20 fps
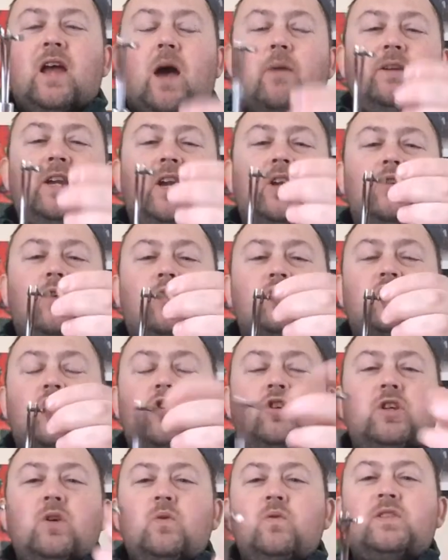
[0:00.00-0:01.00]
I mean, you can
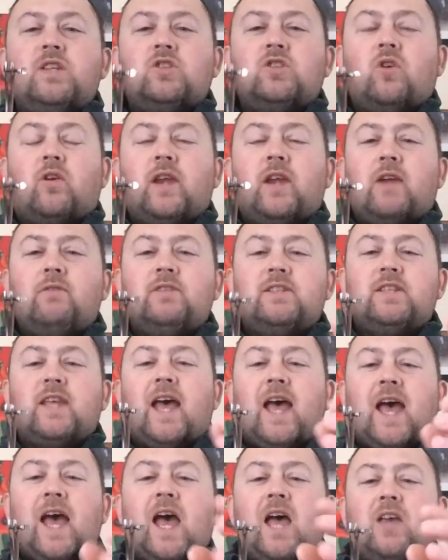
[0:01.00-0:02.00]
also use this on areas
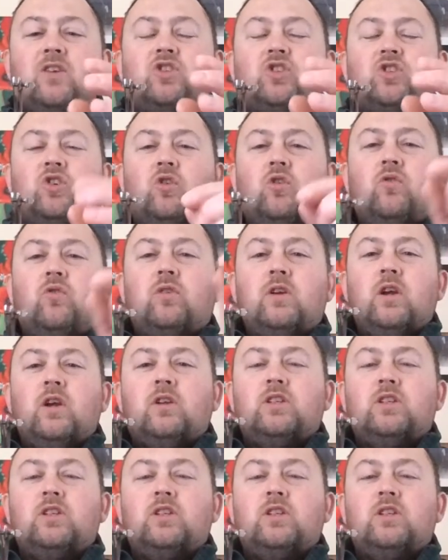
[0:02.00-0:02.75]
that aren't sewn